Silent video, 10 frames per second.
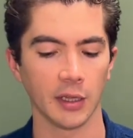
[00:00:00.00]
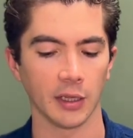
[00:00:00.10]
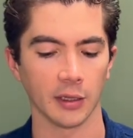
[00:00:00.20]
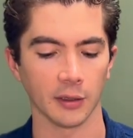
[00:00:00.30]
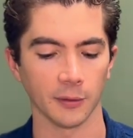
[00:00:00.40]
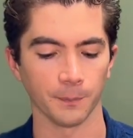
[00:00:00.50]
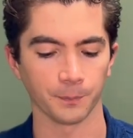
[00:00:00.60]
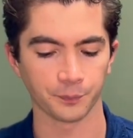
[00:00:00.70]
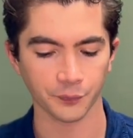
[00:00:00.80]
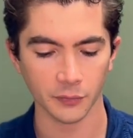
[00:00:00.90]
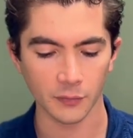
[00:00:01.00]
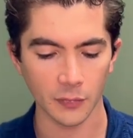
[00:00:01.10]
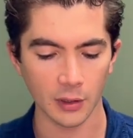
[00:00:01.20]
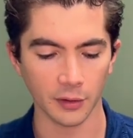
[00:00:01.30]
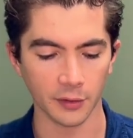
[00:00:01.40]
And
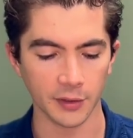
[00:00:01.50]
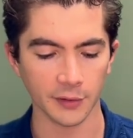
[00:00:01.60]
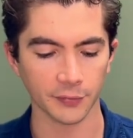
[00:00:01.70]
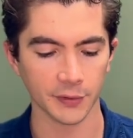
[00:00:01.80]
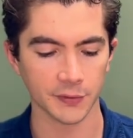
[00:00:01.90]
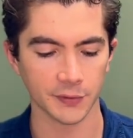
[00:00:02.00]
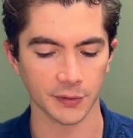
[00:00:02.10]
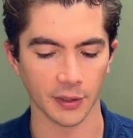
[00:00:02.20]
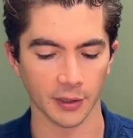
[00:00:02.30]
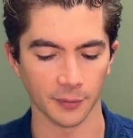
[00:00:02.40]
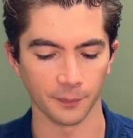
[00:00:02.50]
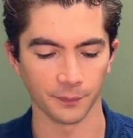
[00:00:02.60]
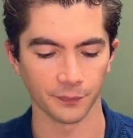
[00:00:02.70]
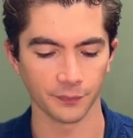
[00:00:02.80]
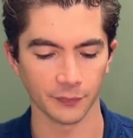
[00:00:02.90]
the difference,
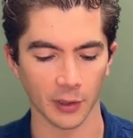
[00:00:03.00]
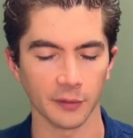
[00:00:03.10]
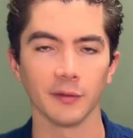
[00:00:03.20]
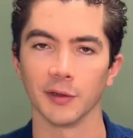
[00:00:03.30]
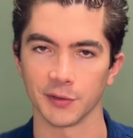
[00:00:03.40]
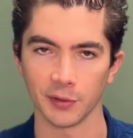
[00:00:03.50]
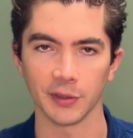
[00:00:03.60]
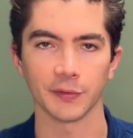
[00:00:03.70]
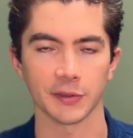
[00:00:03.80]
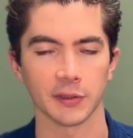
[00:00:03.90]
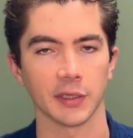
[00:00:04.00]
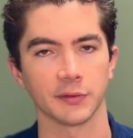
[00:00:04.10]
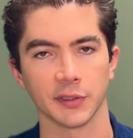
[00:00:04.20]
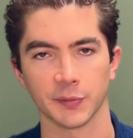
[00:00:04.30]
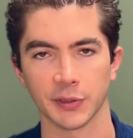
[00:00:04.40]
there's no difference in light
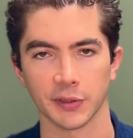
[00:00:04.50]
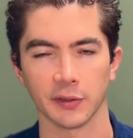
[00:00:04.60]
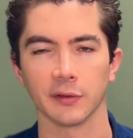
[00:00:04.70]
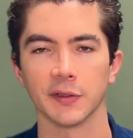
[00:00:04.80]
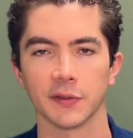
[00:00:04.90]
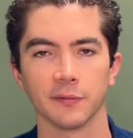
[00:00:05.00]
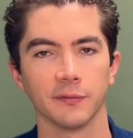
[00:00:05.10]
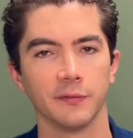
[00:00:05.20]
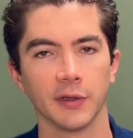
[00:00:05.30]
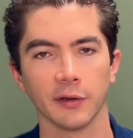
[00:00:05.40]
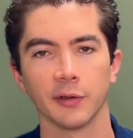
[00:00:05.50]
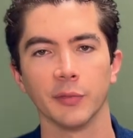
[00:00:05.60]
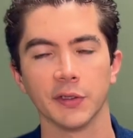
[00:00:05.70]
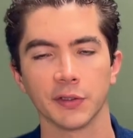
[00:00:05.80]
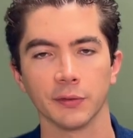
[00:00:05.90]
transmission. There is a very
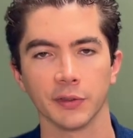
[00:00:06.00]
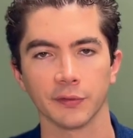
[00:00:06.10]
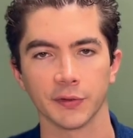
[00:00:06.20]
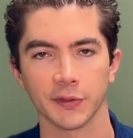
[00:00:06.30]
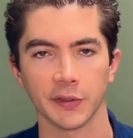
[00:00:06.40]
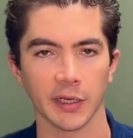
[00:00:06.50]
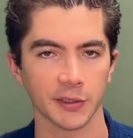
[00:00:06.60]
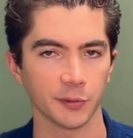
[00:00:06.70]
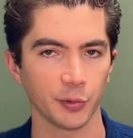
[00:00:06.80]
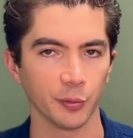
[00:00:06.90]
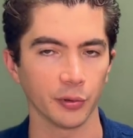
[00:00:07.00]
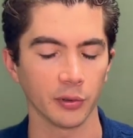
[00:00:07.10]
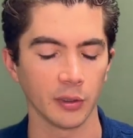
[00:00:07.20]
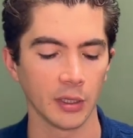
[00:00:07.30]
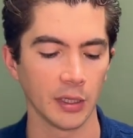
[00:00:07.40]
minuscule difference in the exit pupil.